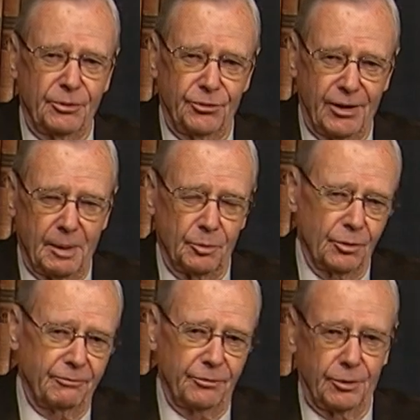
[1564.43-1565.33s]
in your
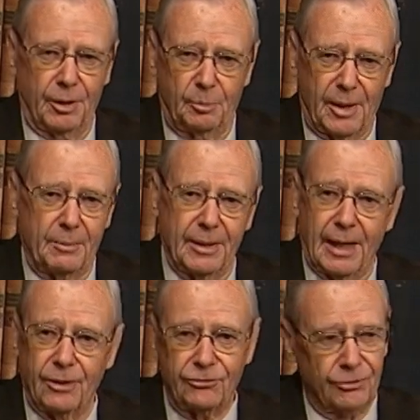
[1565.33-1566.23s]
neighborhood if you're in an apartment
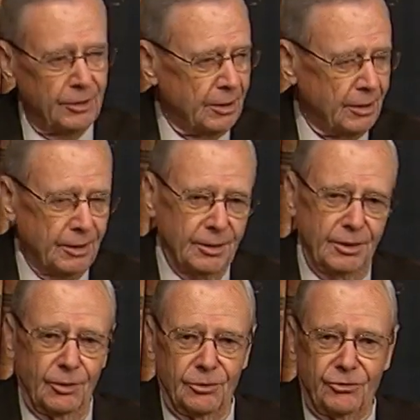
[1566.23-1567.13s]
house.
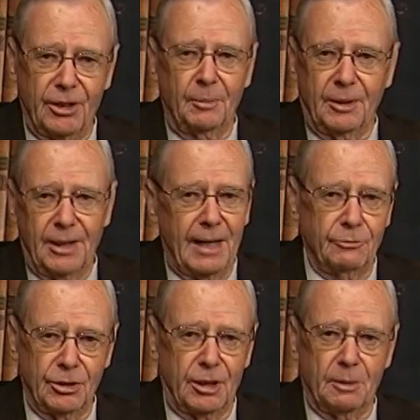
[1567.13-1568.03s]
You see them at night
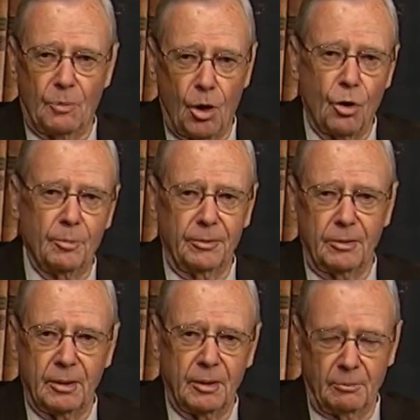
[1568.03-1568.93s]
when you come home
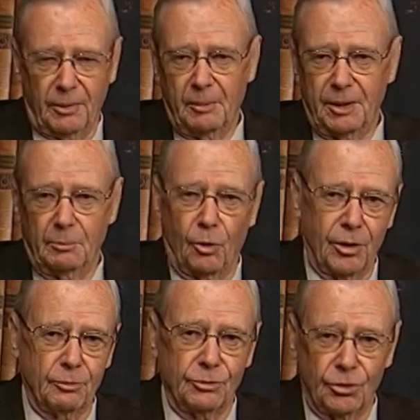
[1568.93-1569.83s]
and maybe in the
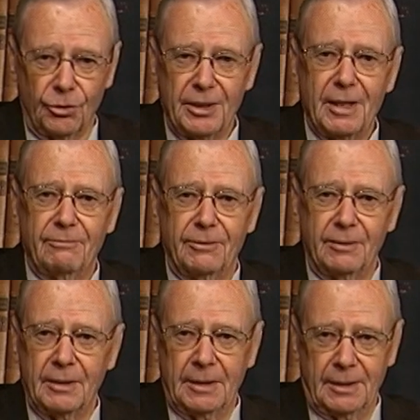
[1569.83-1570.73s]
morning when you leave,
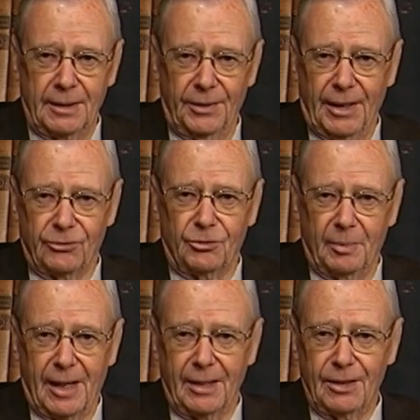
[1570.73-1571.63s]
and that's
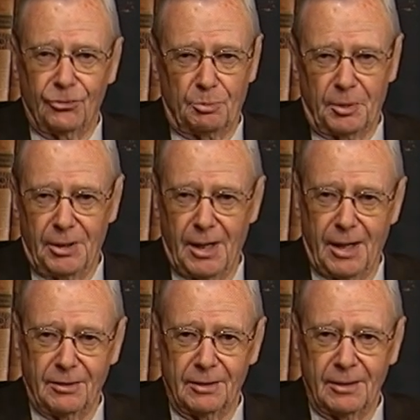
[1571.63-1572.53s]
about it. It's pretty
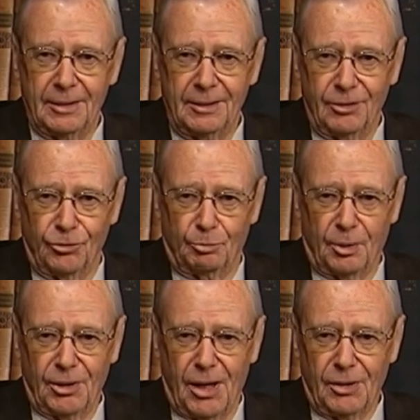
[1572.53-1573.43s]
hard
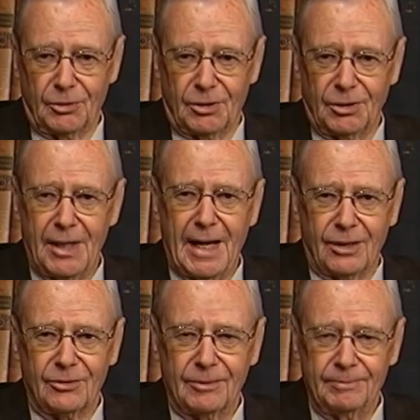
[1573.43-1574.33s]
to
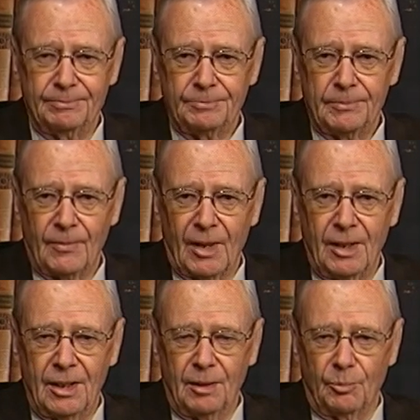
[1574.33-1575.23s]
connect.
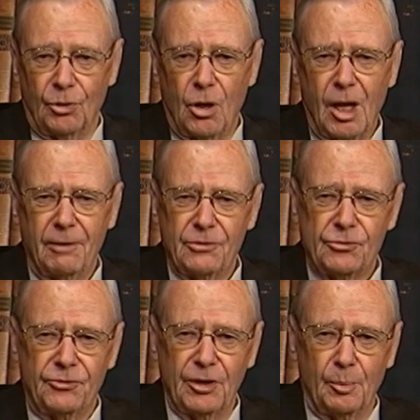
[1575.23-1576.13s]
But all of us
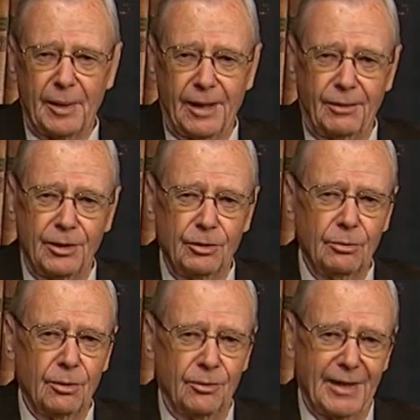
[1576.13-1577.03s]
feel better, and you
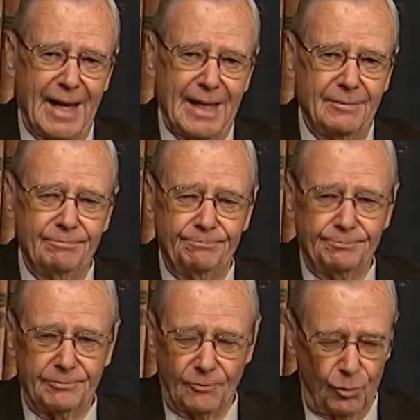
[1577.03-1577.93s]
know that.
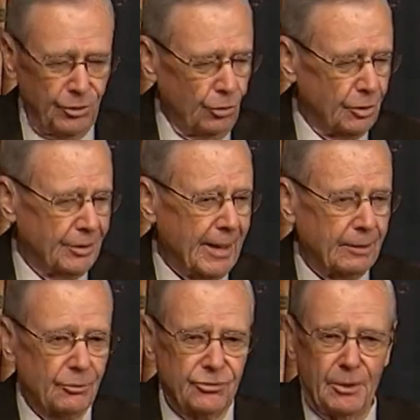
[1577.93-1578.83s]
When you
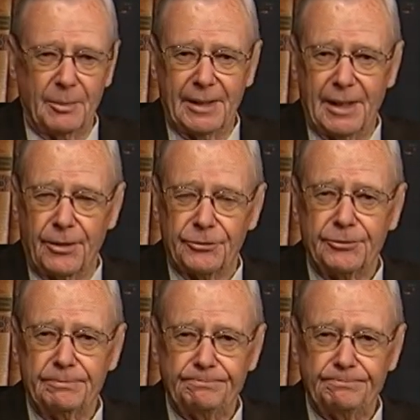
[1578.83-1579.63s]
connect with somebody else,